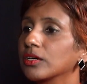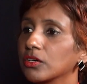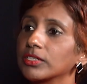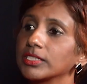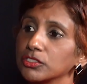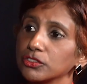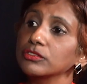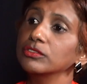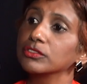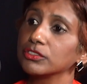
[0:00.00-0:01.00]
according
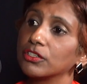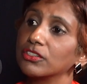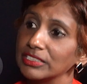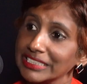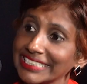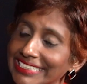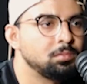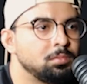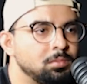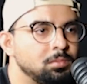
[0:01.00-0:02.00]
to your needs.